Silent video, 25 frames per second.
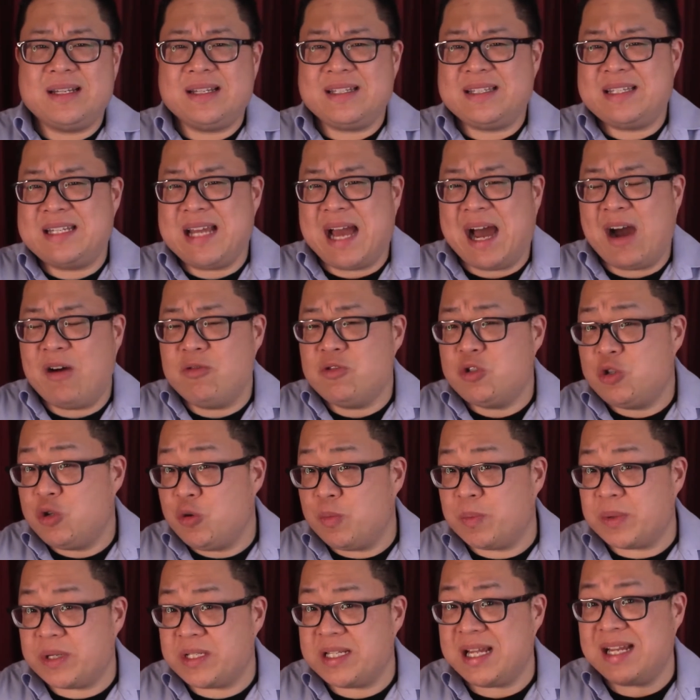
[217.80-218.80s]
down
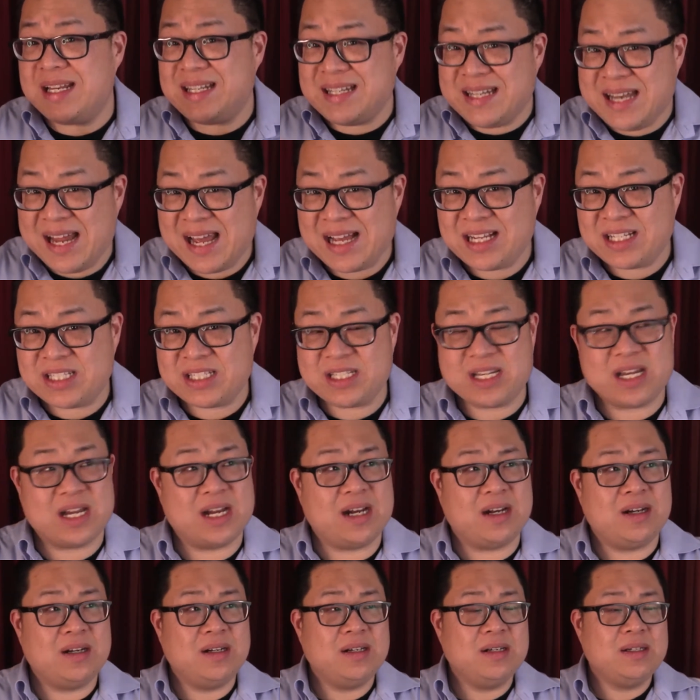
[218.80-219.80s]
2% next
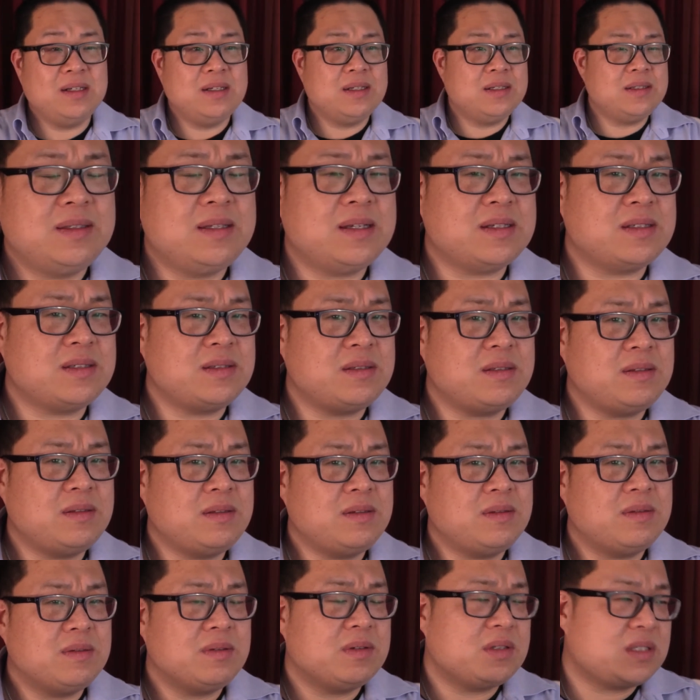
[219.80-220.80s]
year. Doesn't
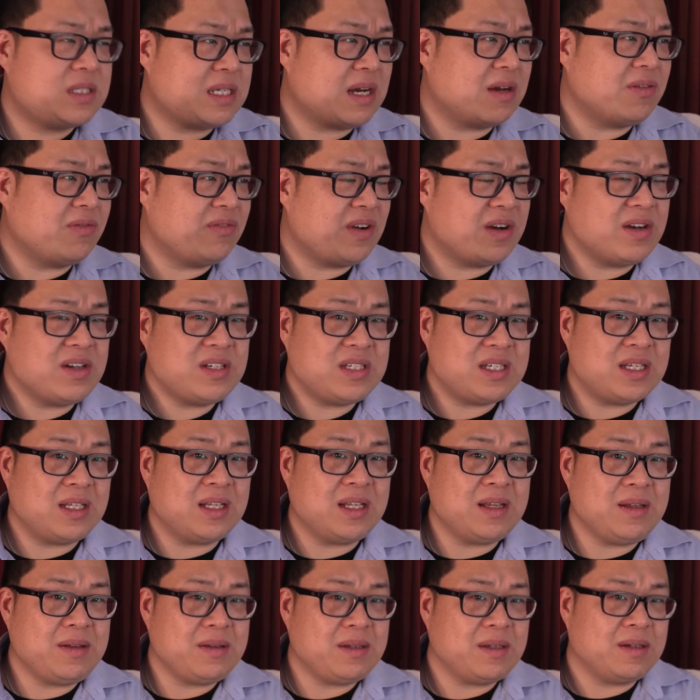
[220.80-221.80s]
sound very
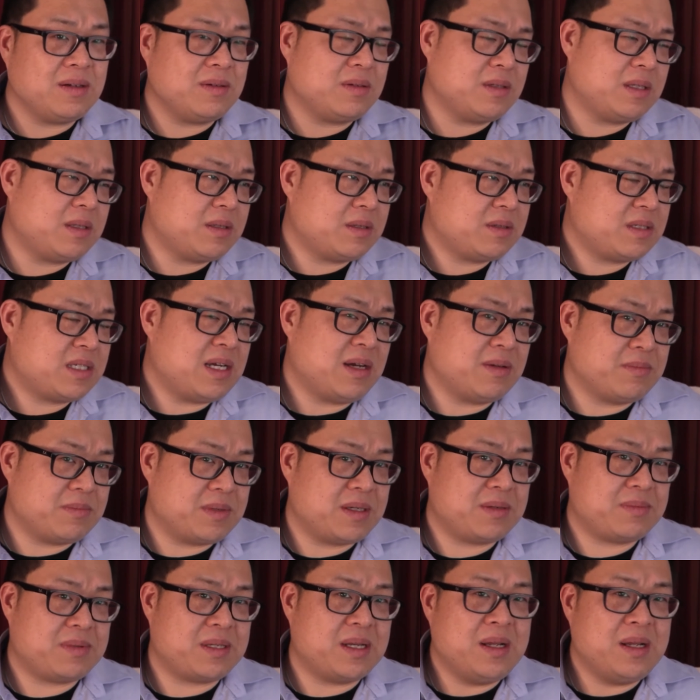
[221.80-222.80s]
silly? It sounds baby.